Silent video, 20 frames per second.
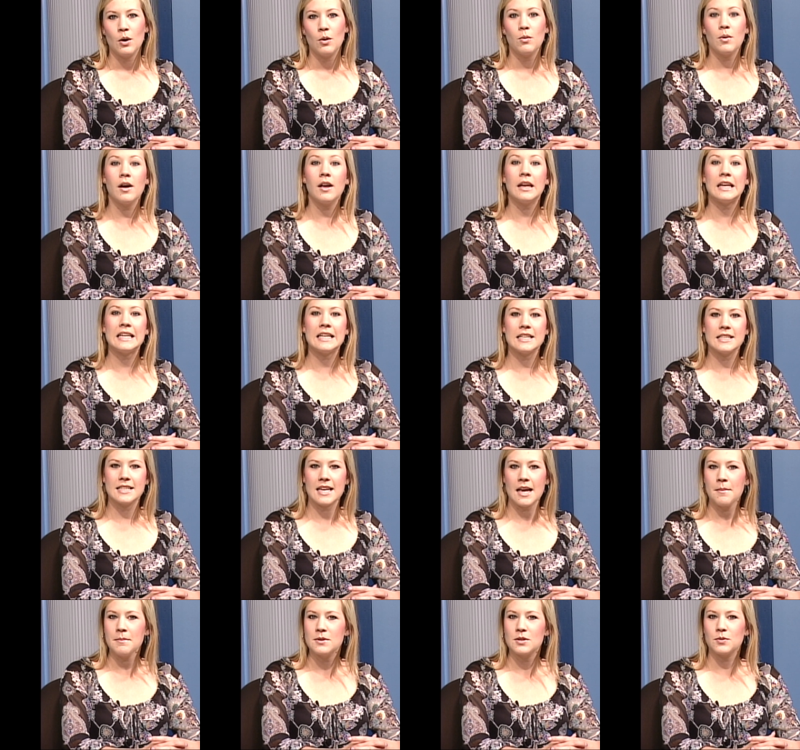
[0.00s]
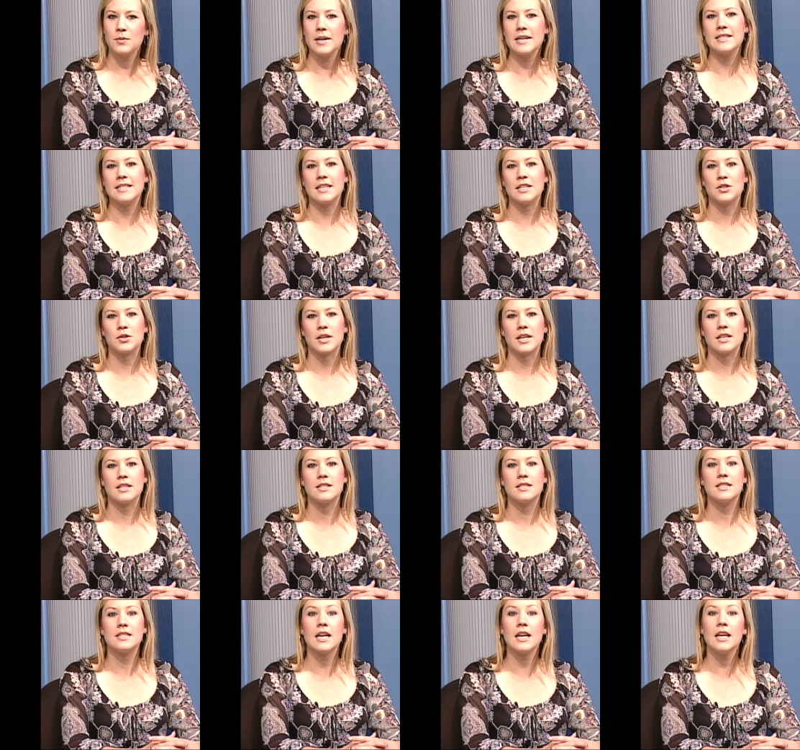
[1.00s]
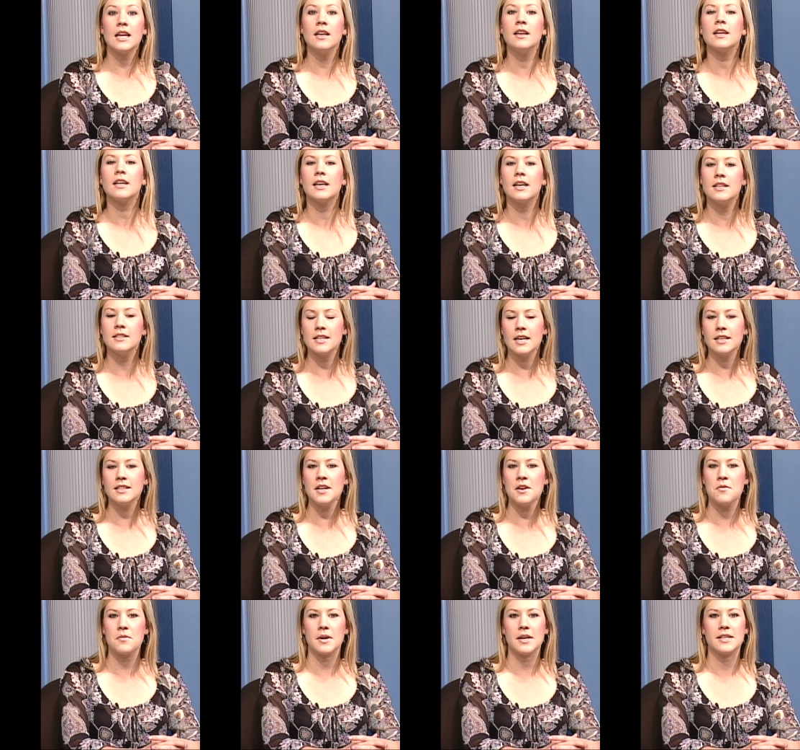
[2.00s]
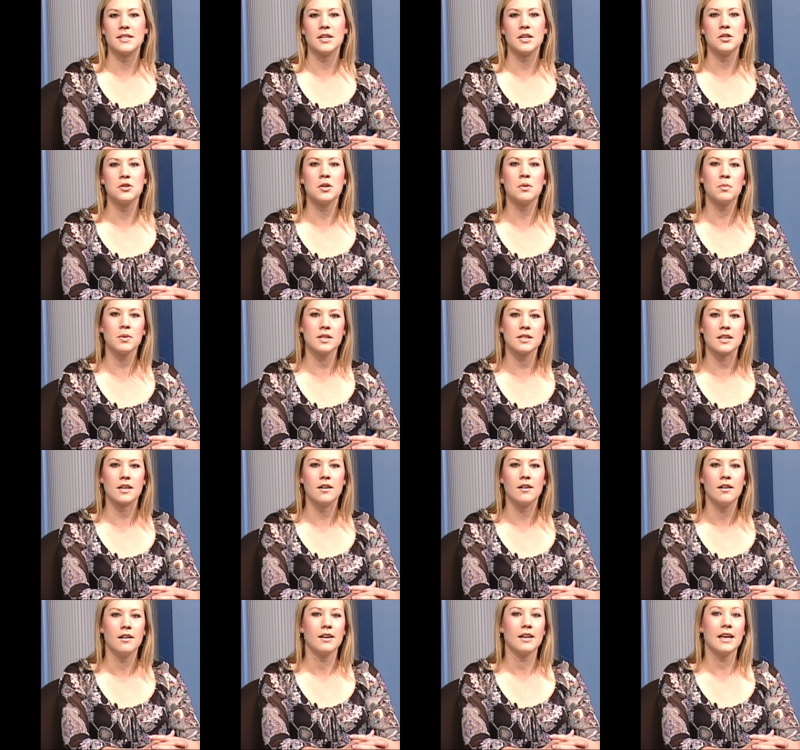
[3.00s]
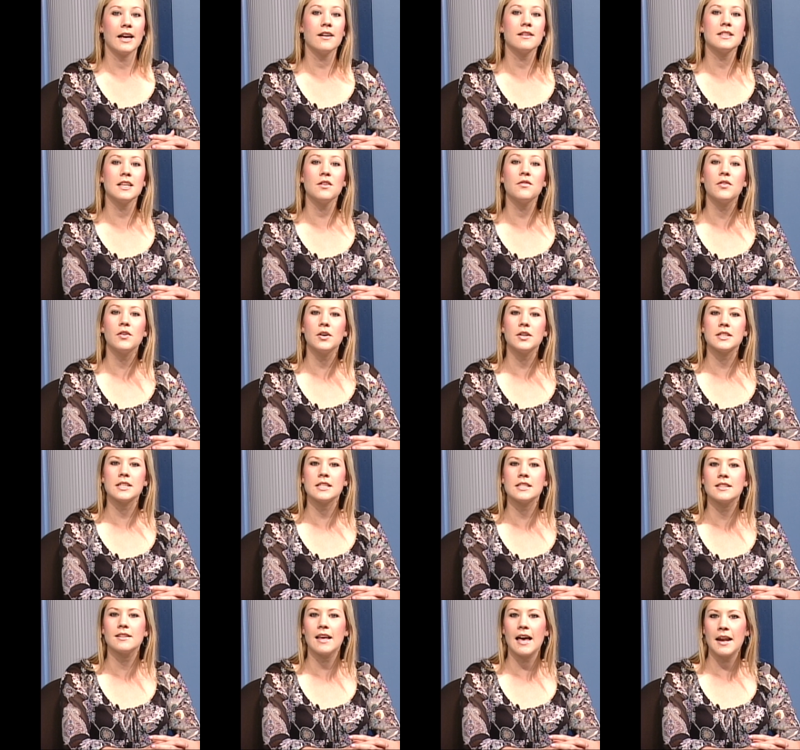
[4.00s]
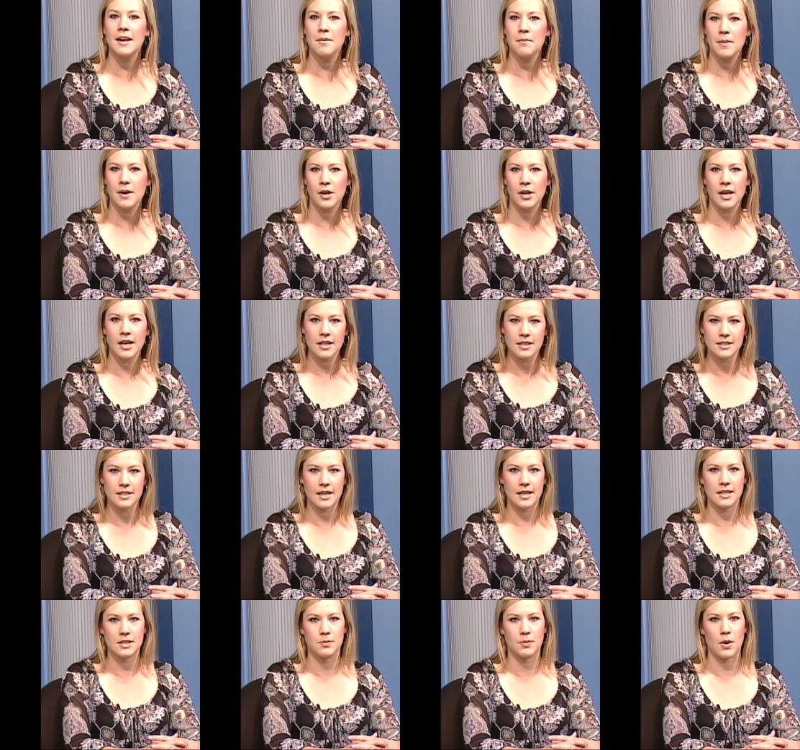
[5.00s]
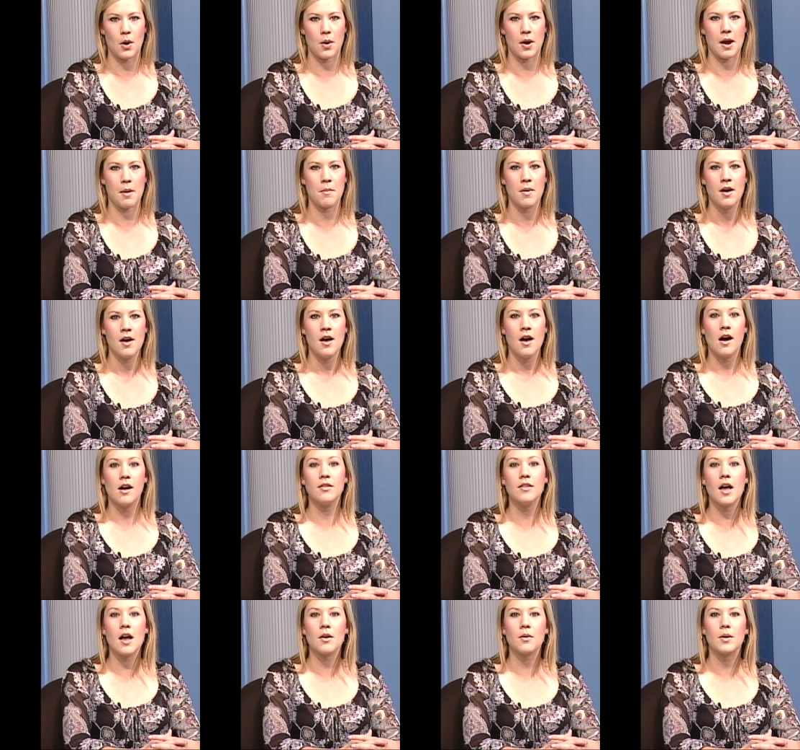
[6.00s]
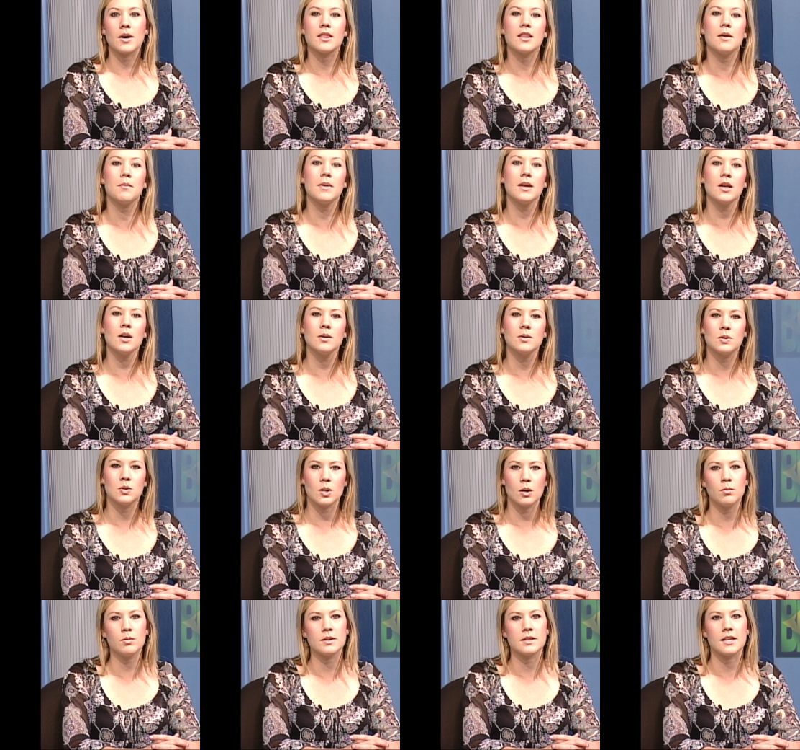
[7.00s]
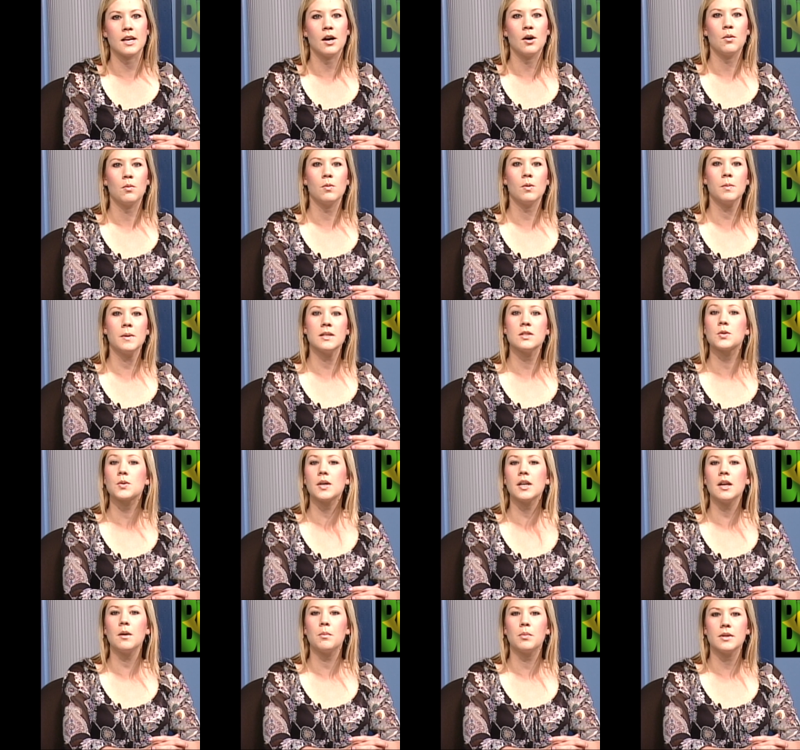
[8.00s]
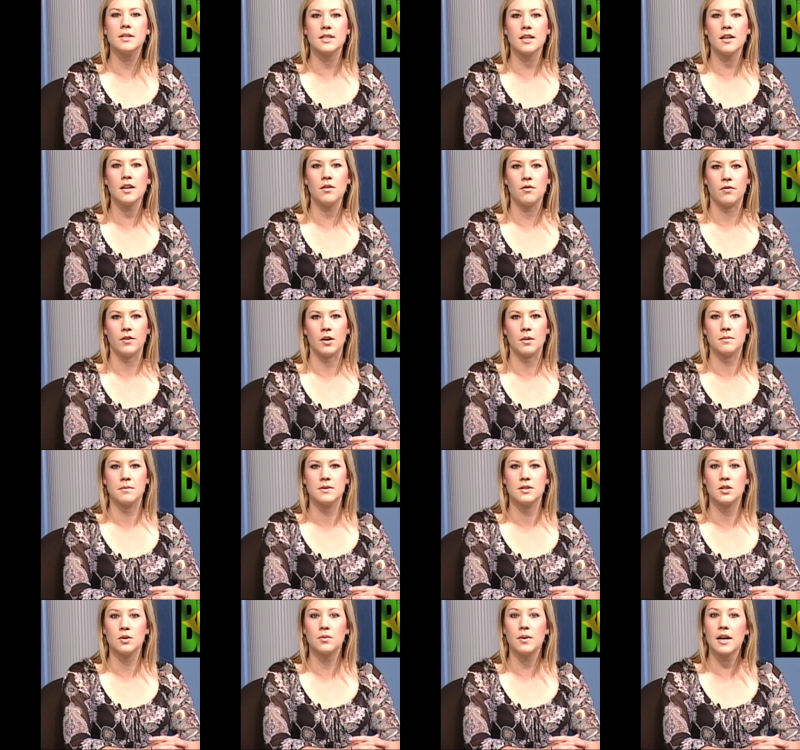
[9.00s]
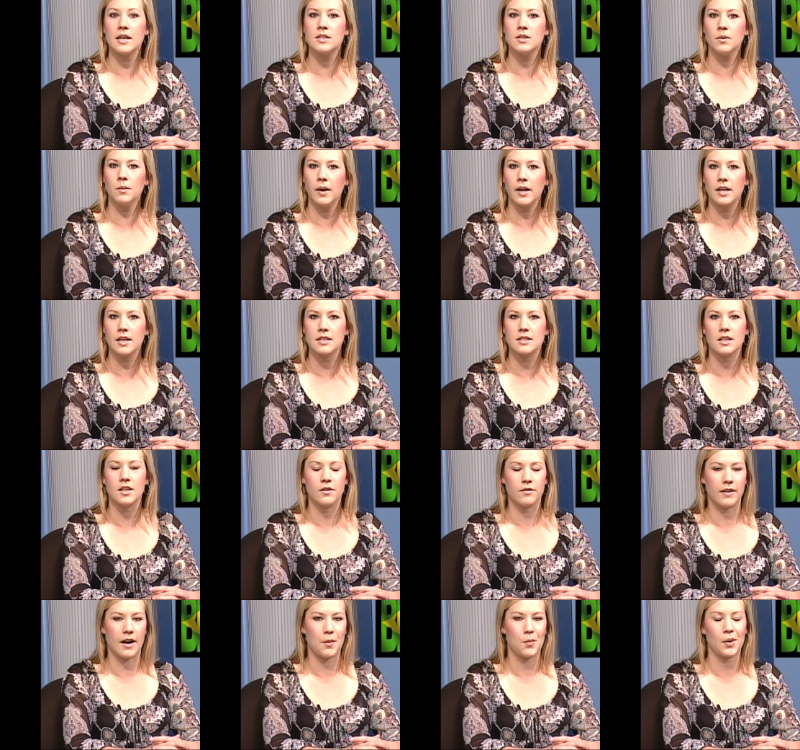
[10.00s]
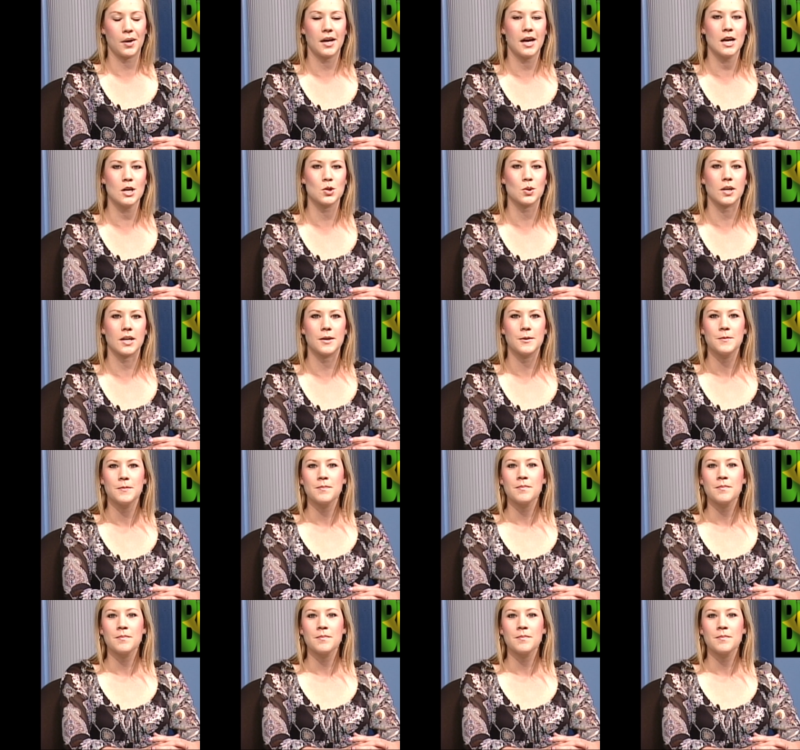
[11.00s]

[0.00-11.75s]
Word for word: Well, in an attempt to raise interest, studying and conducting research in Brazil, Cal State Fullerton's Latin American Studies program, along with Amigos do Brazil, will be screening Brazilian films to raise awareness of the vibrant country.